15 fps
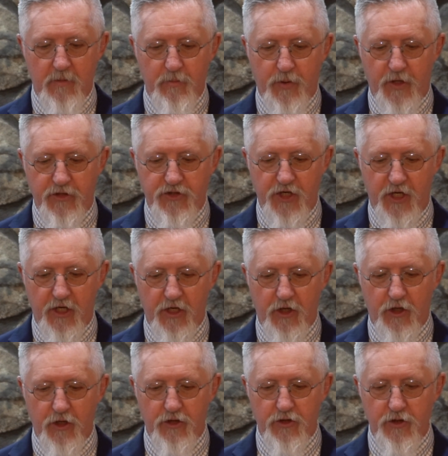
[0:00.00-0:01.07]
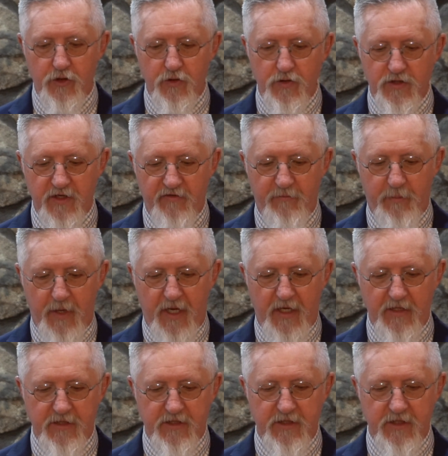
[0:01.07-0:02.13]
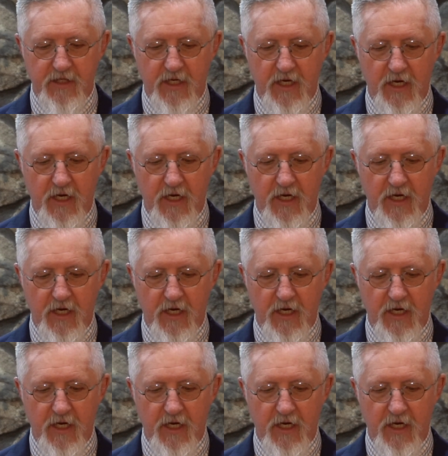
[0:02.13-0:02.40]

preaching good news of peace,